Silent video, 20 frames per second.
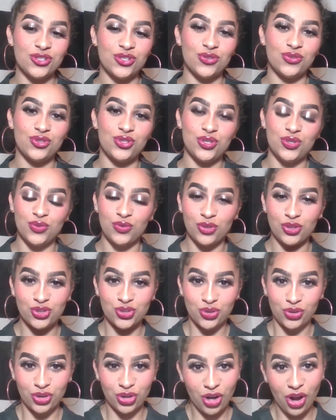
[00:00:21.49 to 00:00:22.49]
you to
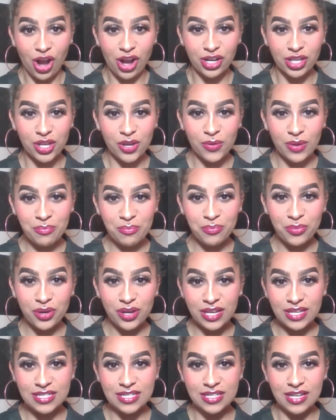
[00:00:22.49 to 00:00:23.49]
control your audio
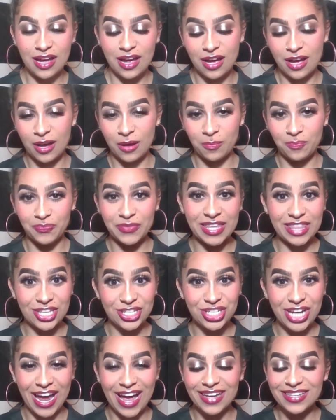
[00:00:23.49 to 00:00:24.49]
input um, in the
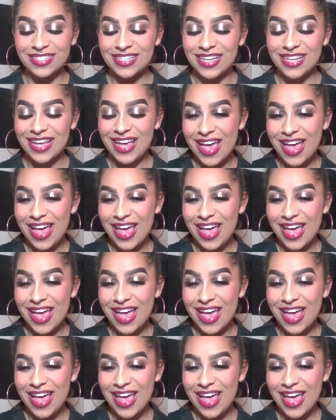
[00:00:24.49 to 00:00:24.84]
chat.